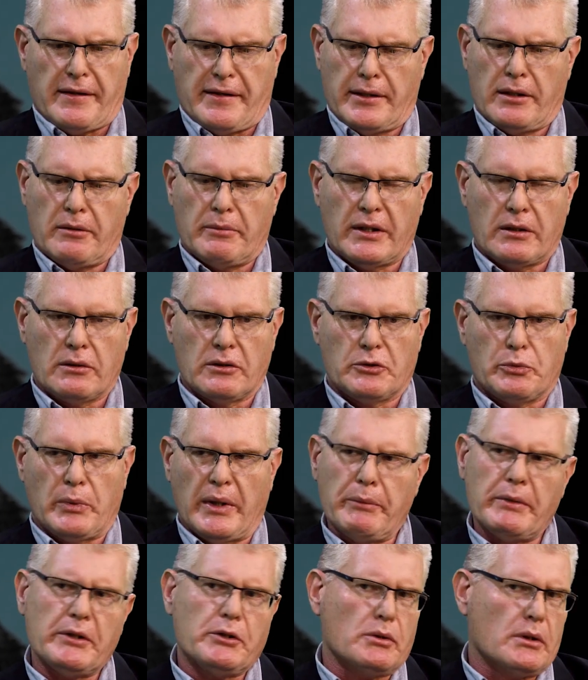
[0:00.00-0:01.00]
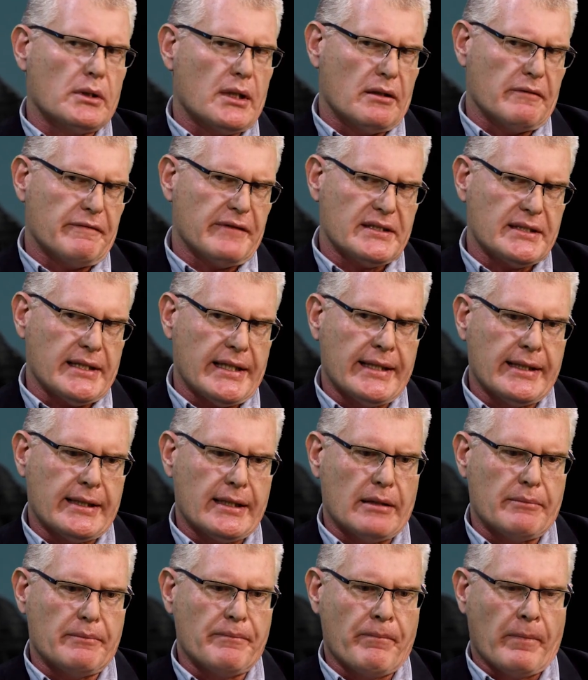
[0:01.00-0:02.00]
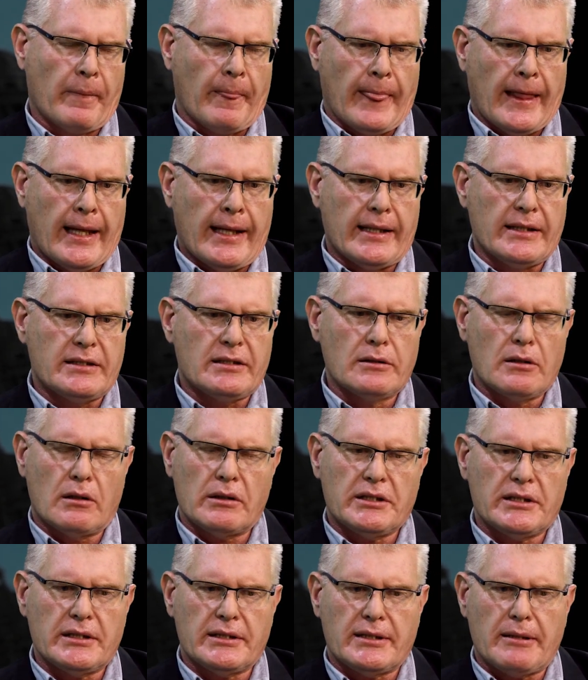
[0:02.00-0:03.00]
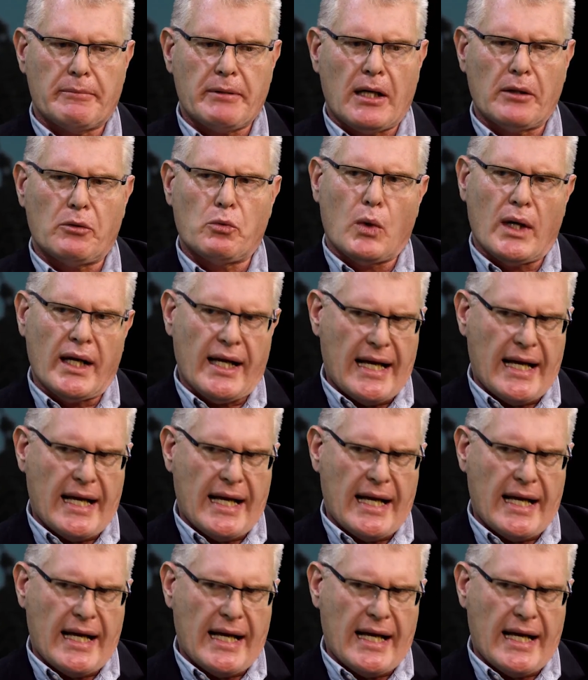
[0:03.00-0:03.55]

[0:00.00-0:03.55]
Theo, because when we talk around fixed income, it's not just about one